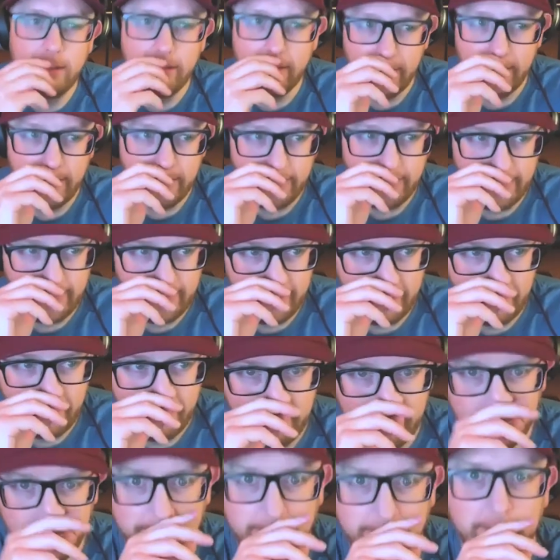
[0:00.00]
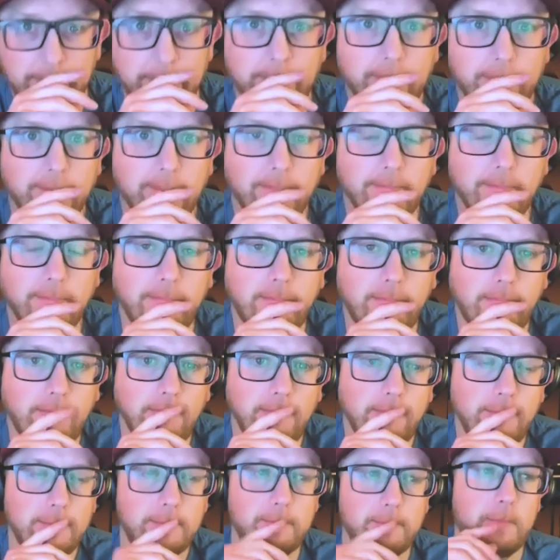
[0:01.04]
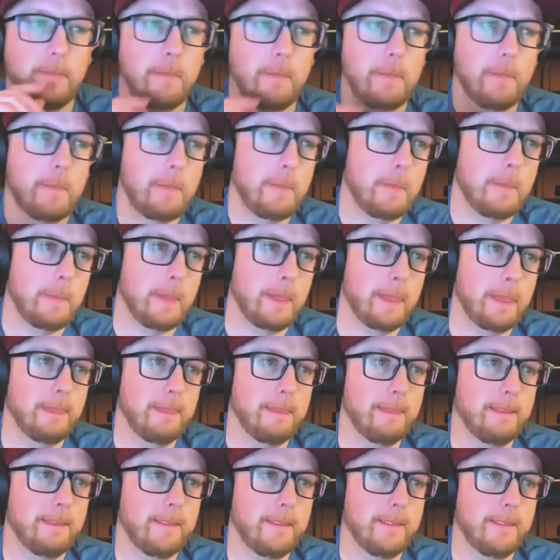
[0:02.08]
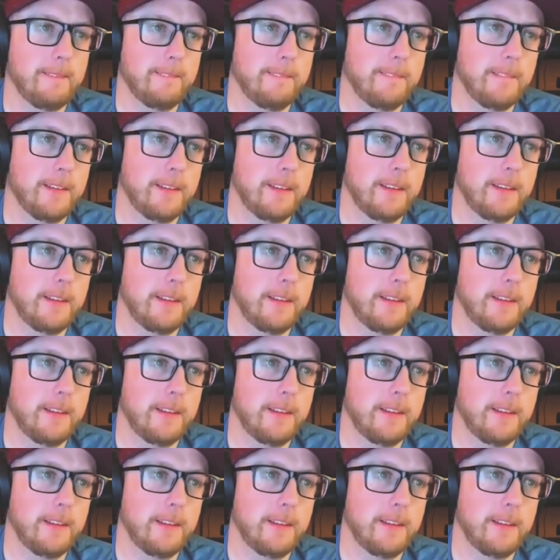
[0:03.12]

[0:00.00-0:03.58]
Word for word: Good, because I mean, they saw the strength of that